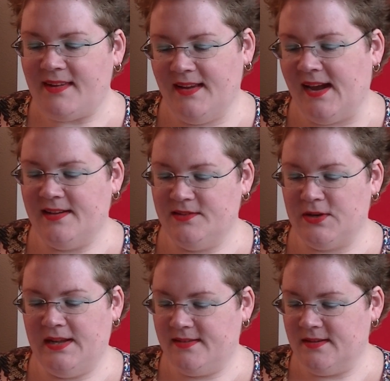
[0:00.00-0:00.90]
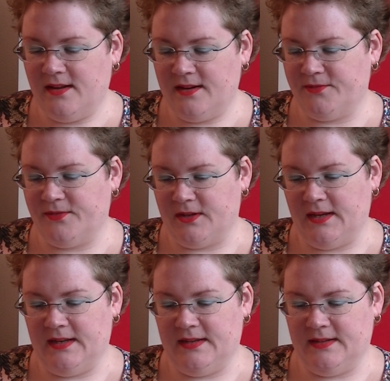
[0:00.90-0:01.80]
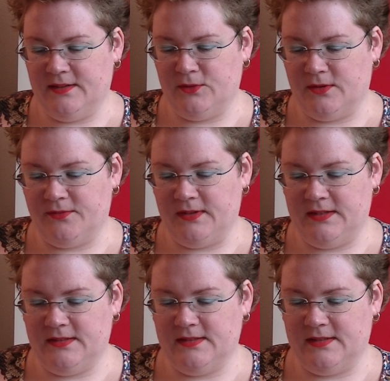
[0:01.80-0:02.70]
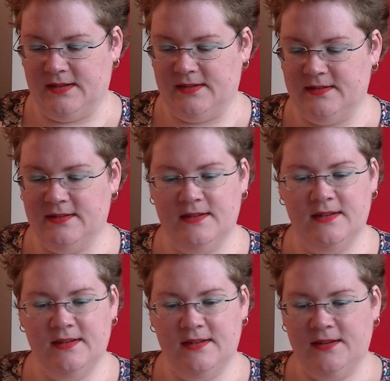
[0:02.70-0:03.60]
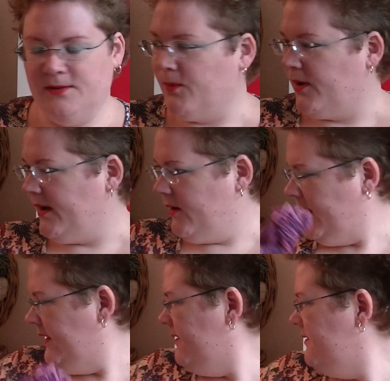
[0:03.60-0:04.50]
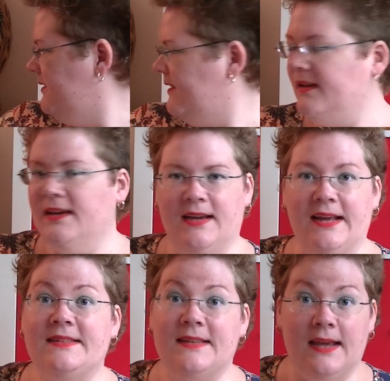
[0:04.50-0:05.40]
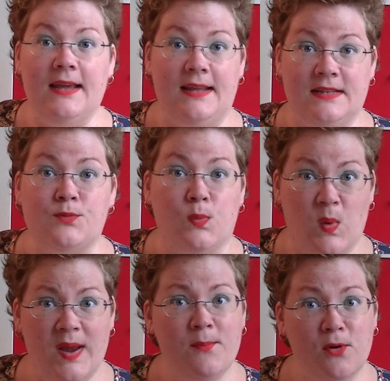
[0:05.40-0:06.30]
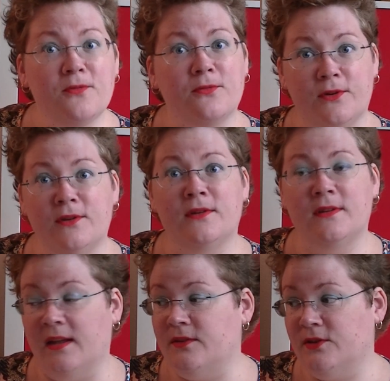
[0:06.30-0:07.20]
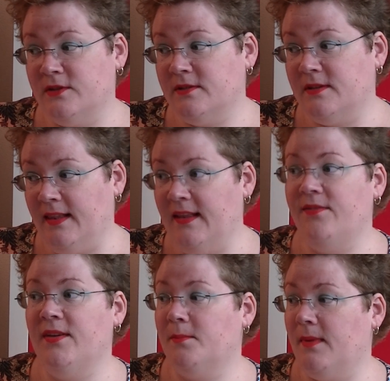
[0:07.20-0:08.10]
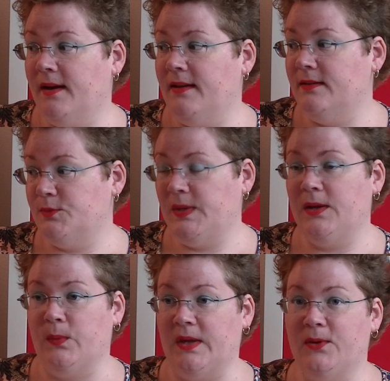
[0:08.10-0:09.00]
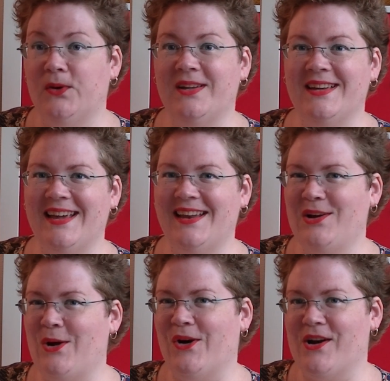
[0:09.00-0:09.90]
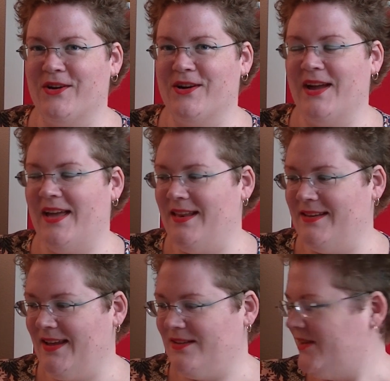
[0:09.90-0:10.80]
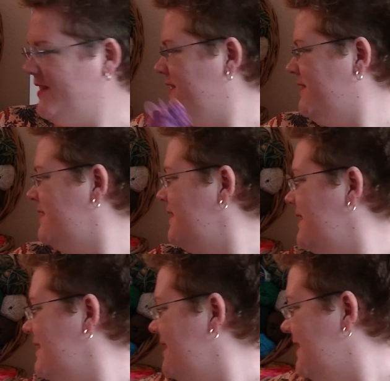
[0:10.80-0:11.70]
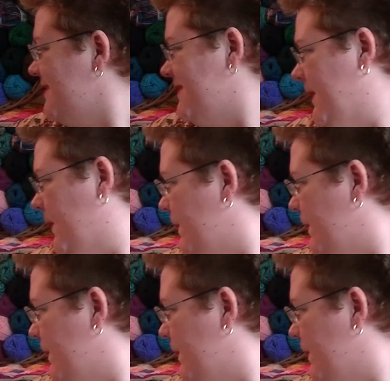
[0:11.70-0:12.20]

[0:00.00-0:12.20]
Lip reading: yeah, it's a lot of fun in the Tour de Fleece working on it. It's way more fun than just leaving my spinning wheel in a corner and catching dust. So